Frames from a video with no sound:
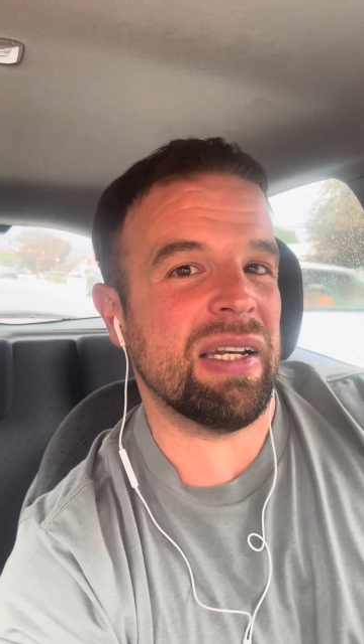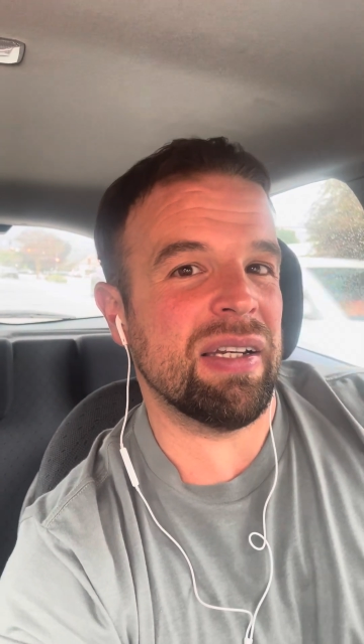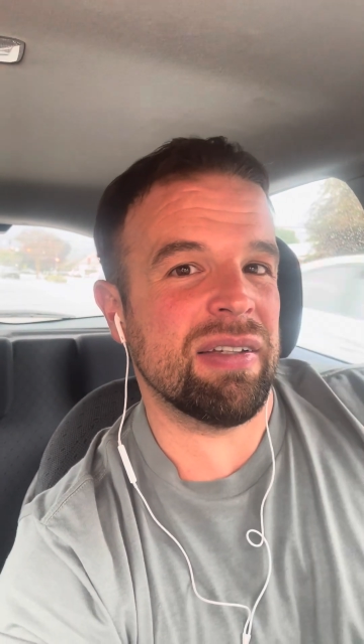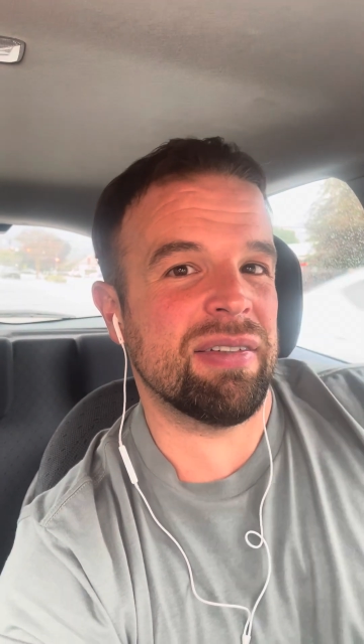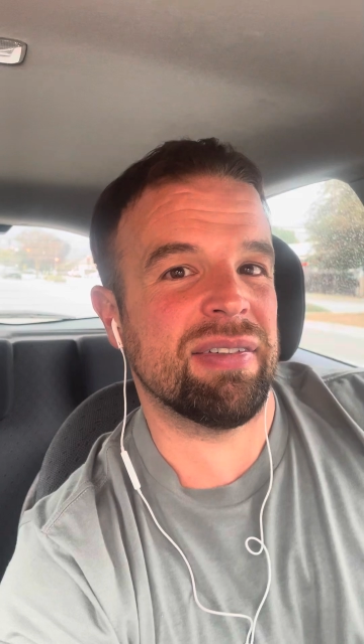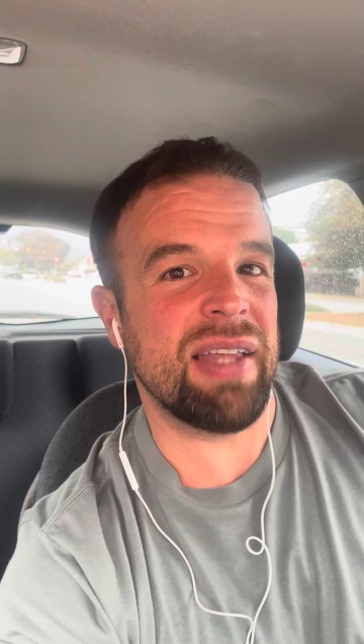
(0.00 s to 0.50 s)

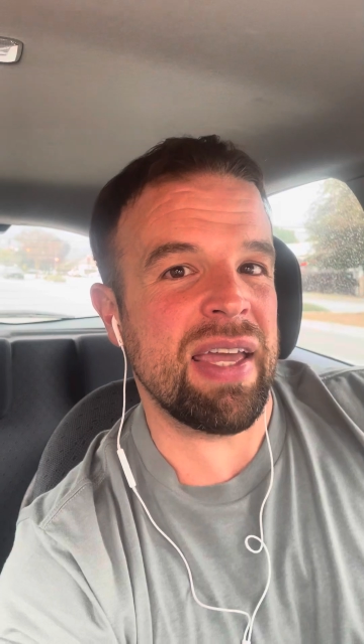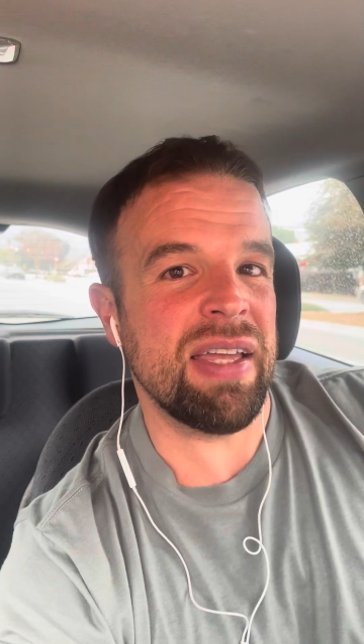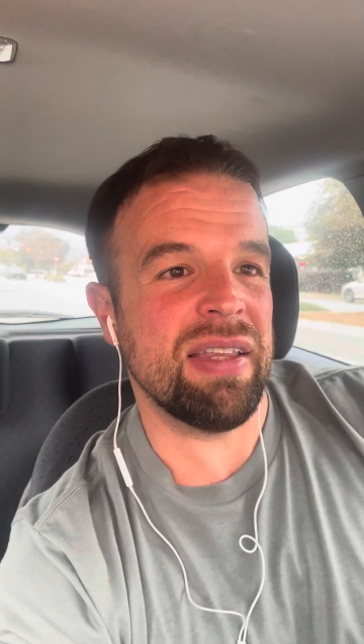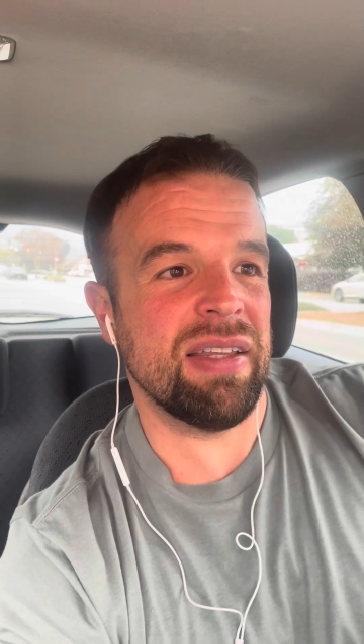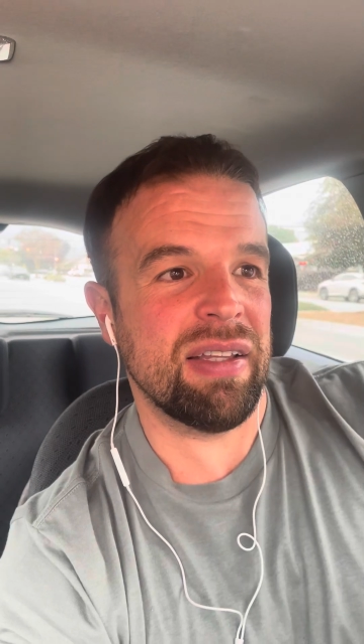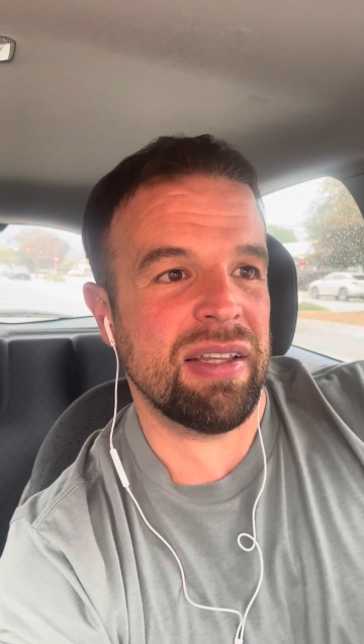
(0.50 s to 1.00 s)

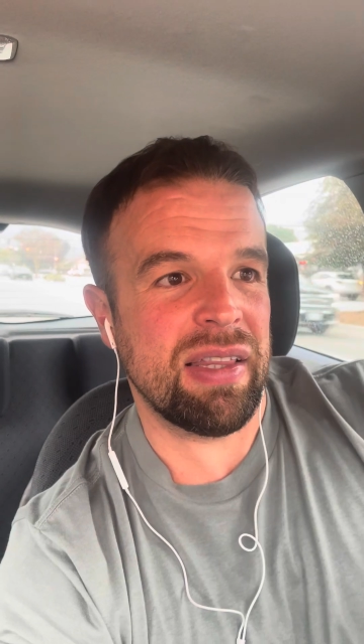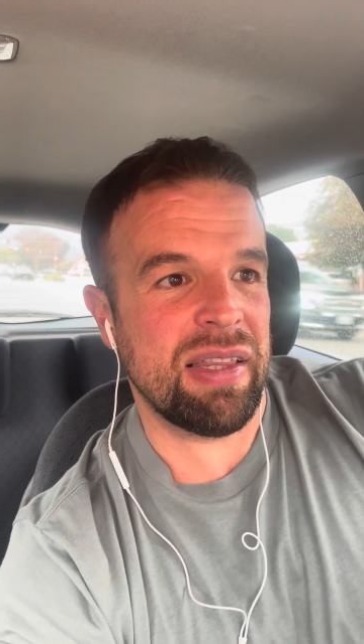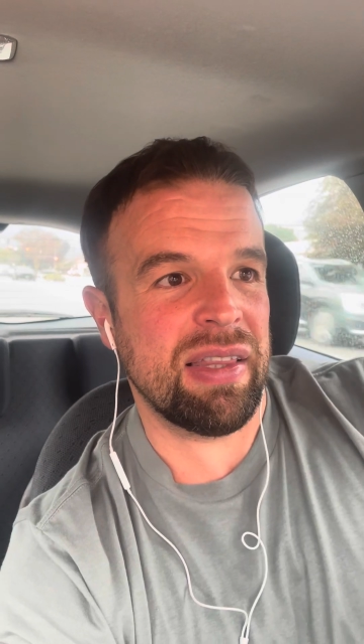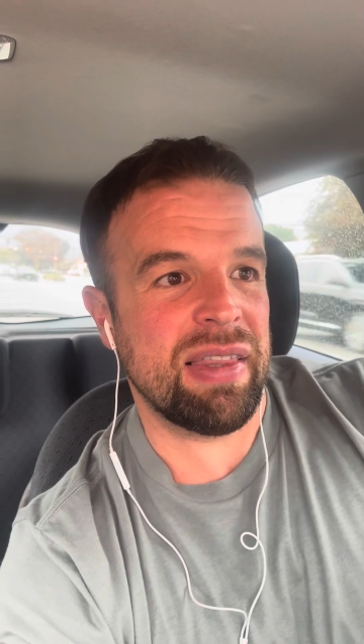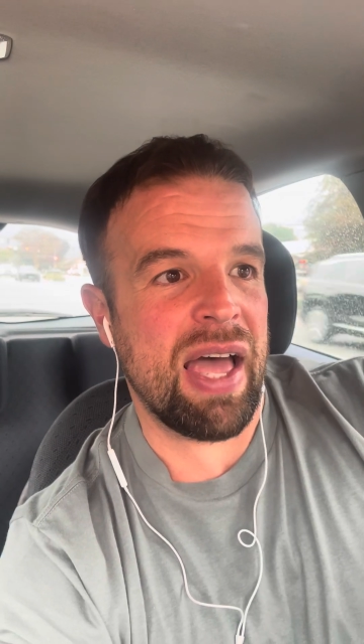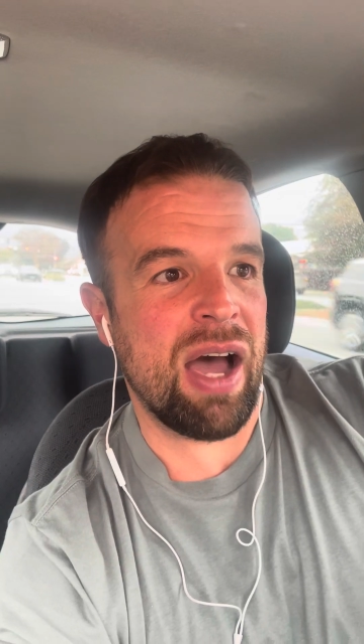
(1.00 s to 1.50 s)
say
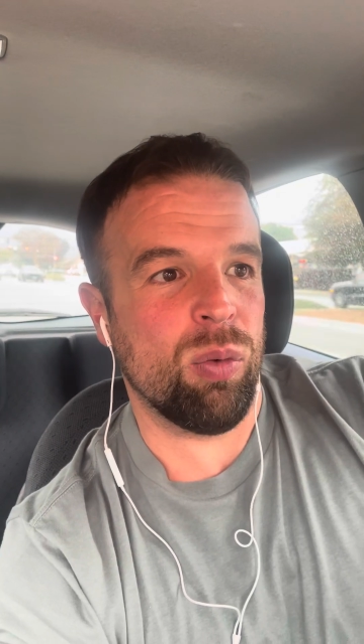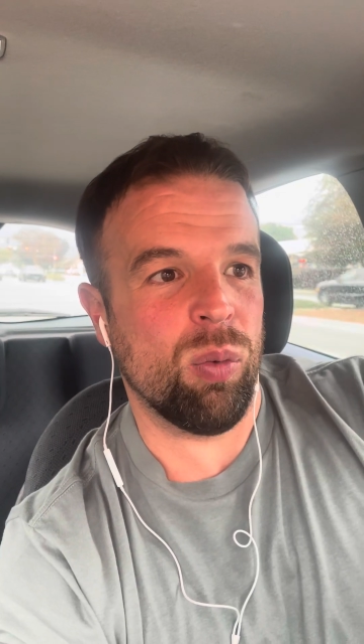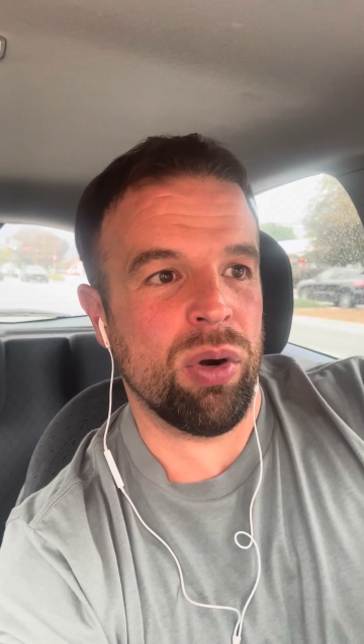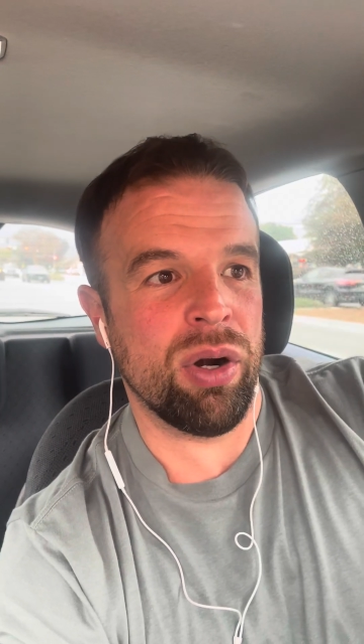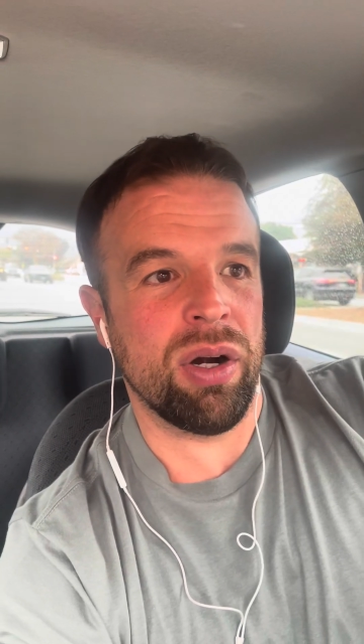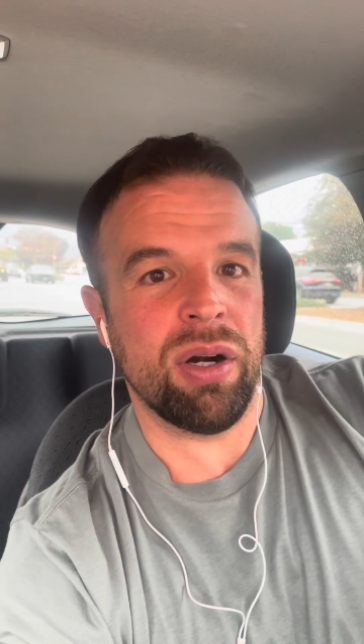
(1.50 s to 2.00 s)
that
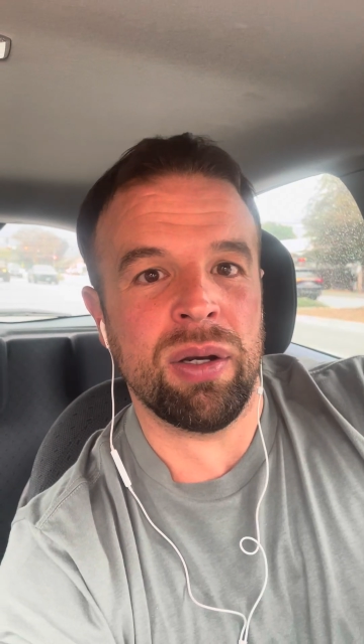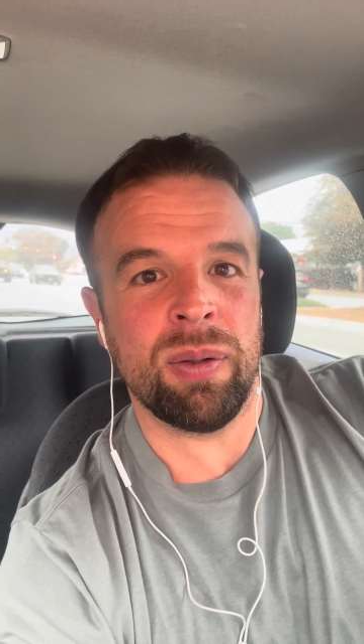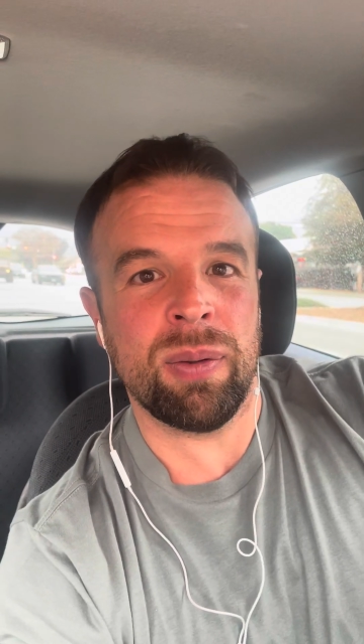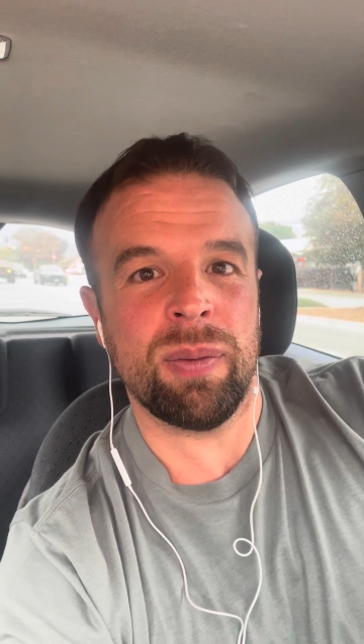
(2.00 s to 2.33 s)
word